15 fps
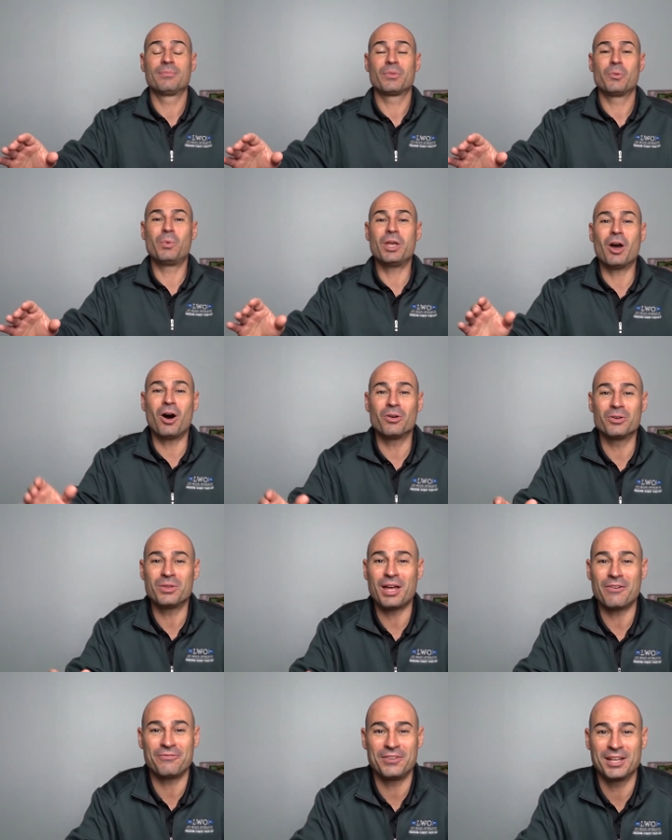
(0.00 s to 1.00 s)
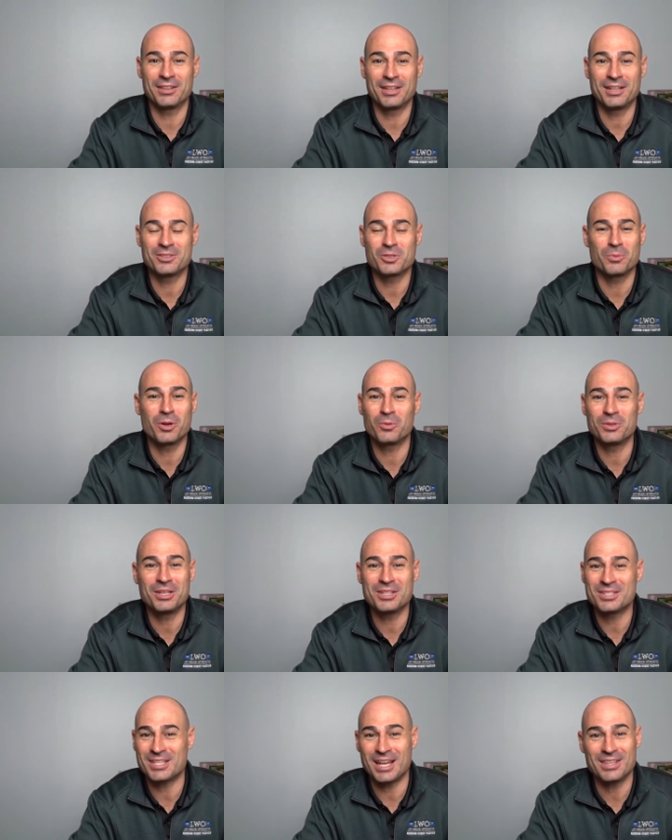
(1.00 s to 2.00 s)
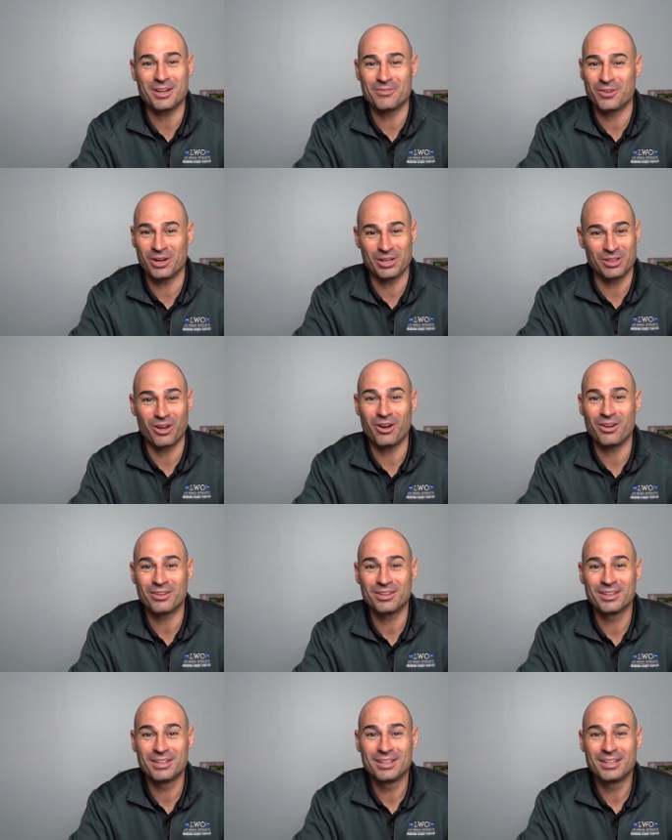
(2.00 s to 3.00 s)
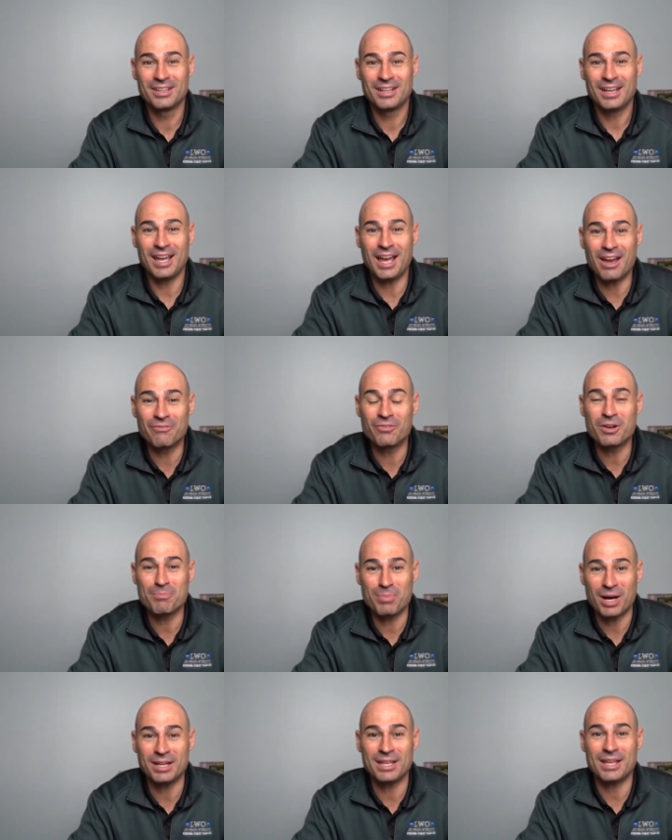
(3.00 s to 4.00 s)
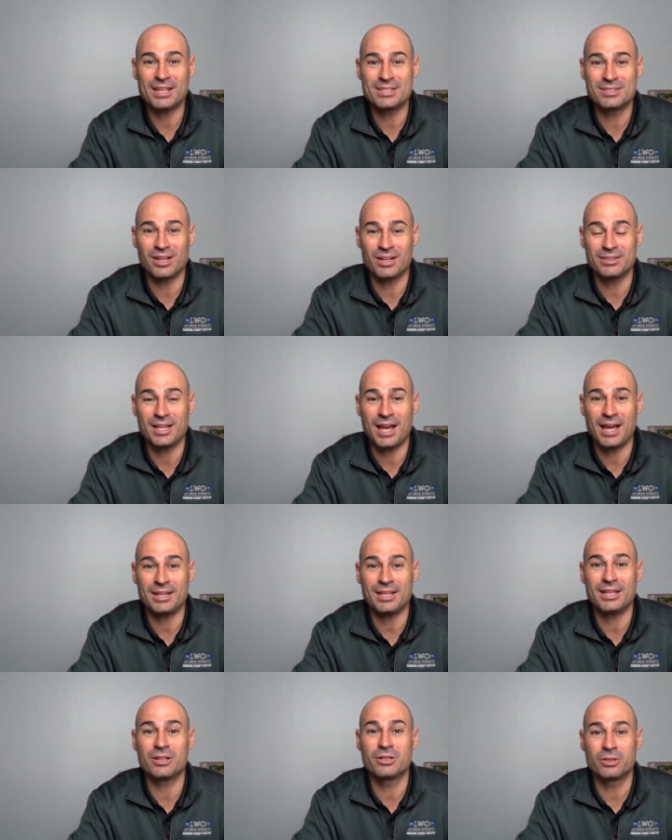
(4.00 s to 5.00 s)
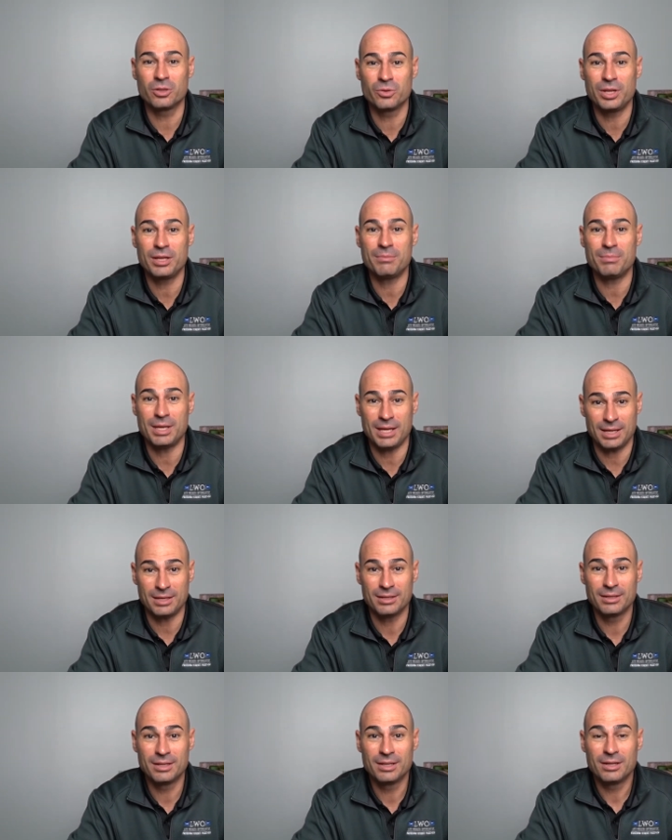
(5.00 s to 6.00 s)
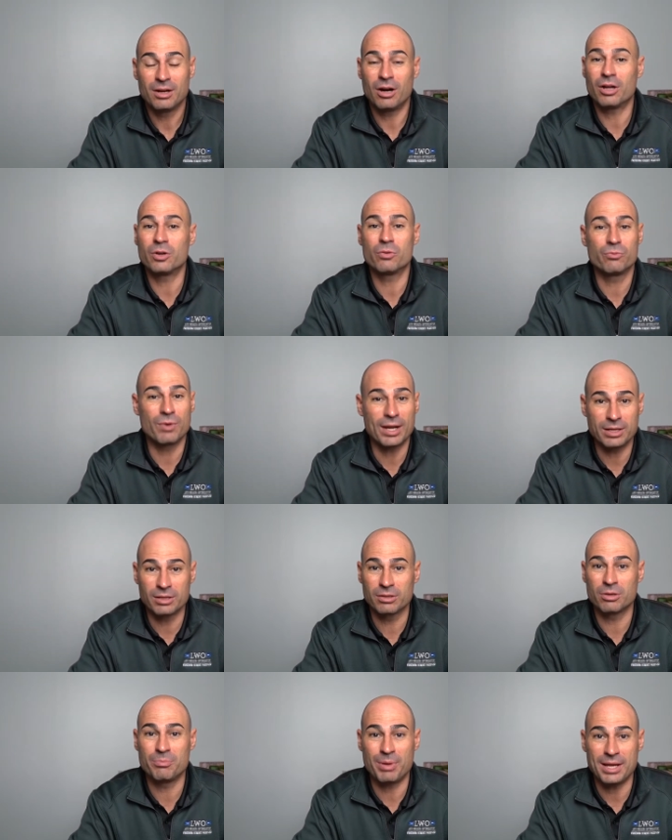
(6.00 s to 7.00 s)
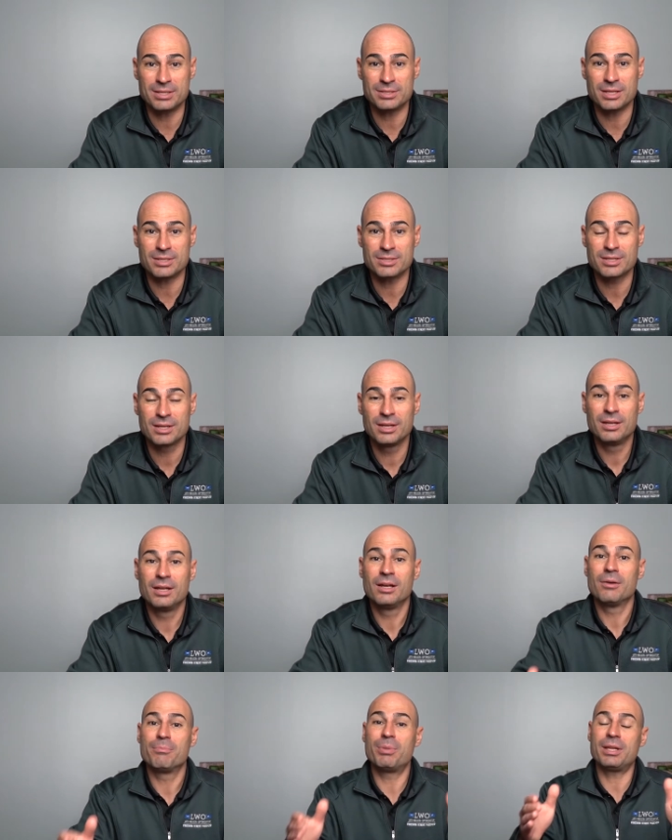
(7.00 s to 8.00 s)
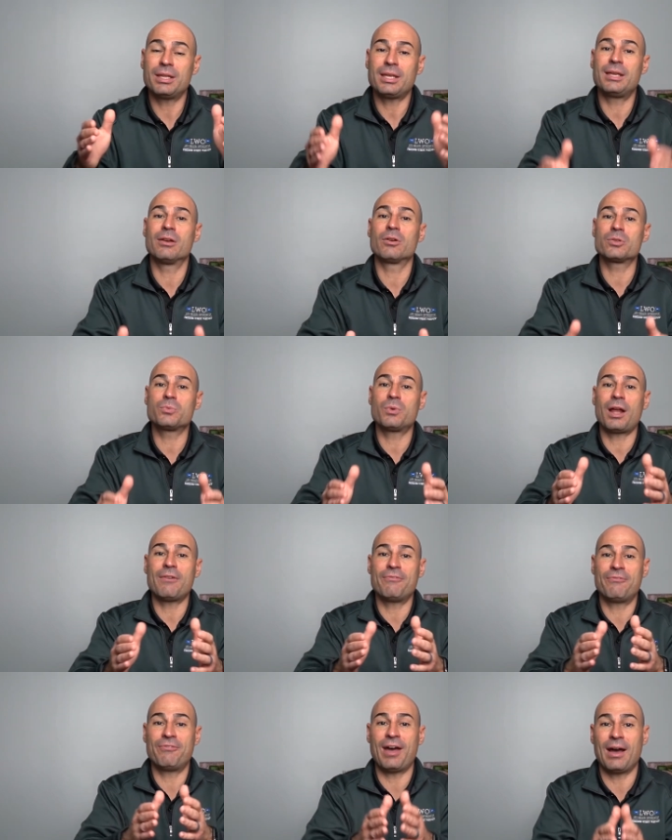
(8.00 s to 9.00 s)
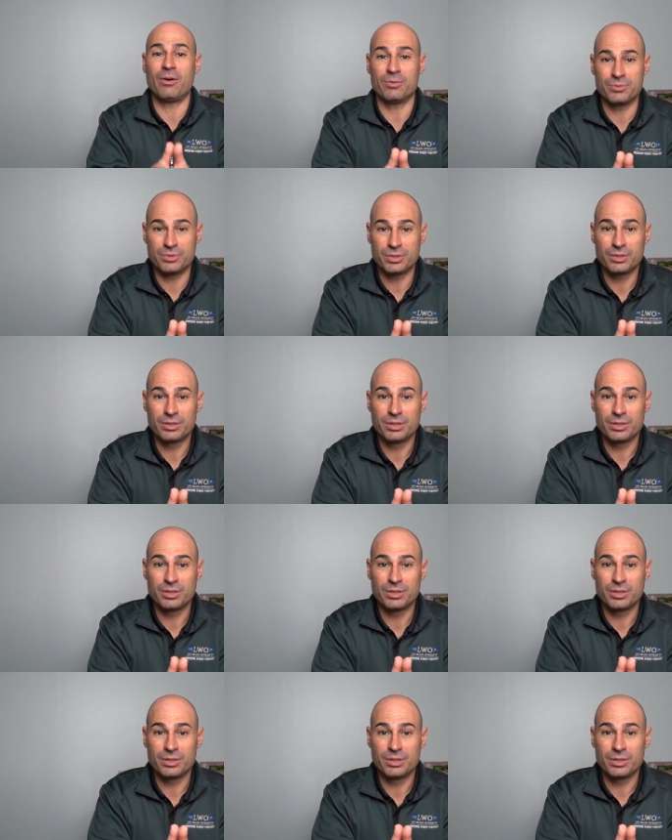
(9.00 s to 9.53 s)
We all know that feeling, so we don't need to stay there very long. Everybody has done that, including me, on a regular basis. But here's what i found